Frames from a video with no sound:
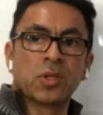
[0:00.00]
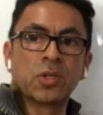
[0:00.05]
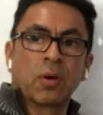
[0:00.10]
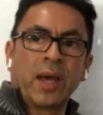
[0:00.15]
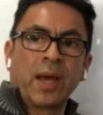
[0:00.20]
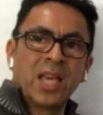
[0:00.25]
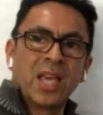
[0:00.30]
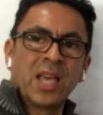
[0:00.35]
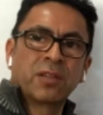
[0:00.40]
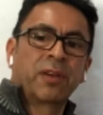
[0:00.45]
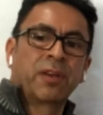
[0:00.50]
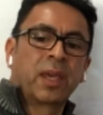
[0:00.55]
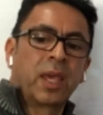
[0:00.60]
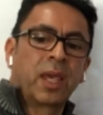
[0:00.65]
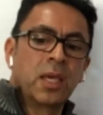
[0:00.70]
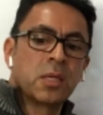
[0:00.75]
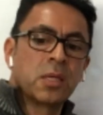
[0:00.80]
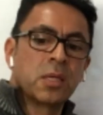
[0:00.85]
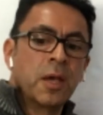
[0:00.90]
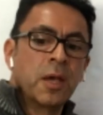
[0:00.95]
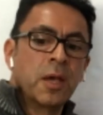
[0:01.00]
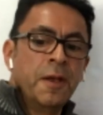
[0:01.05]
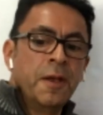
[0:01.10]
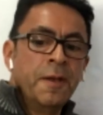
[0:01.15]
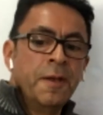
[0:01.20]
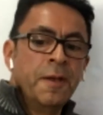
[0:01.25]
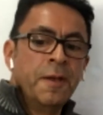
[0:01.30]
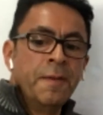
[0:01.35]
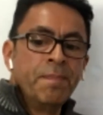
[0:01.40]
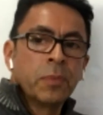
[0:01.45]
So cash for keys,
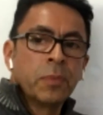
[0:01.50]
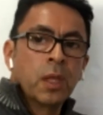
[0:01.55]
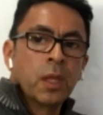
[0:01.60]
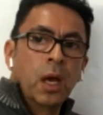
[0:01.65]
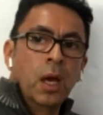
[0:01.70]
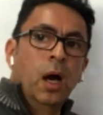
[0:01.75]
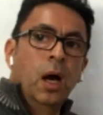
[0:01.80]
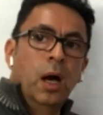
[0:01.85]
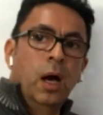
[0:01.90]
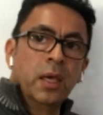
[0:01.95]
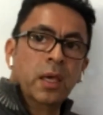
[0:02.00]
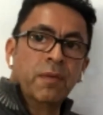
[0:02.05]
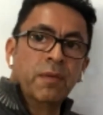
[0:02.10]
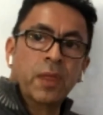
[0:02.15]
if